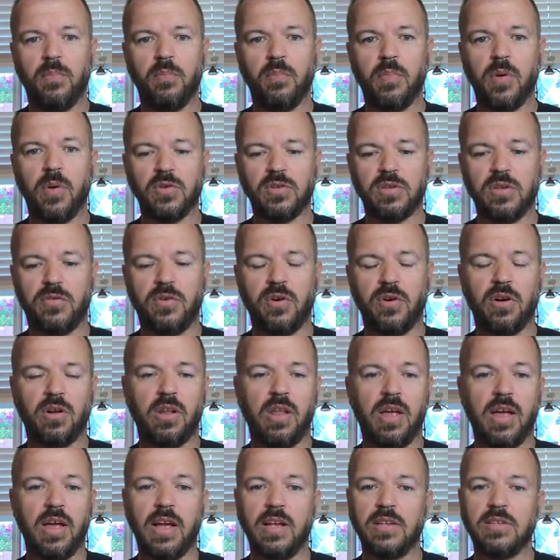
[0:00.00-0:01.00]
Most of her
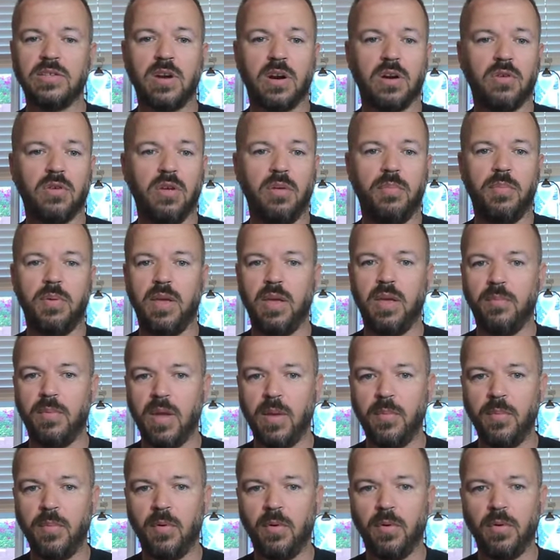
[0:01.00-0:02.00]
clients are repeat
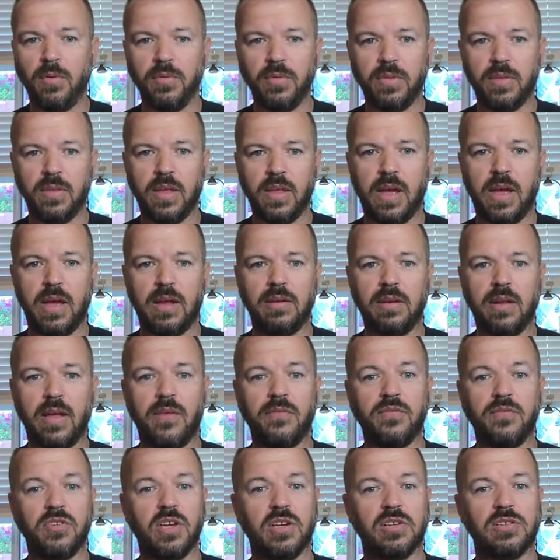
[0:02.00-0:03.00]
people that
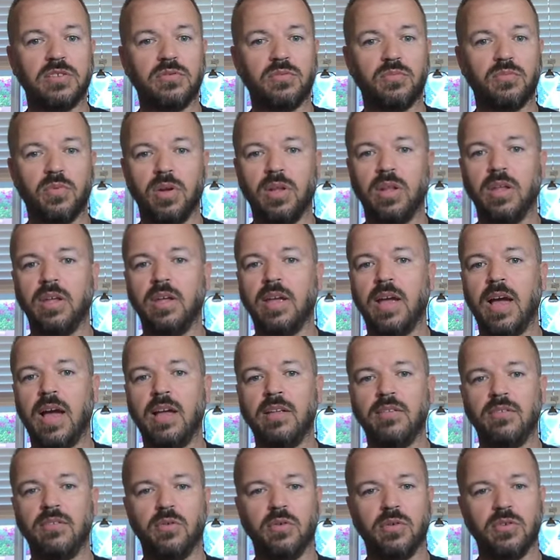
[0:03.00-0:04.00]
have just really
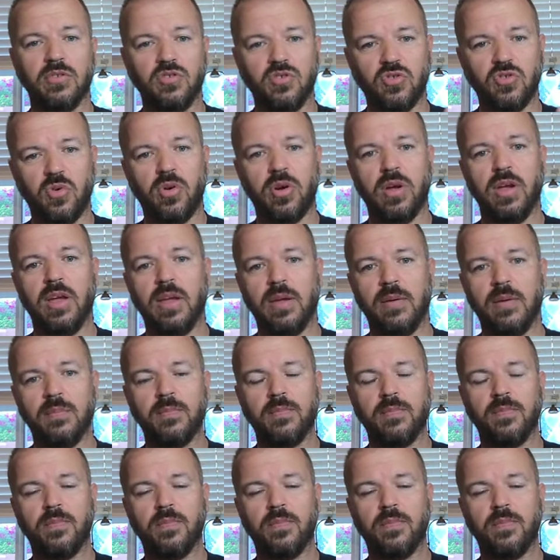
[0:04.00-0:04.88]
gotten to enjoy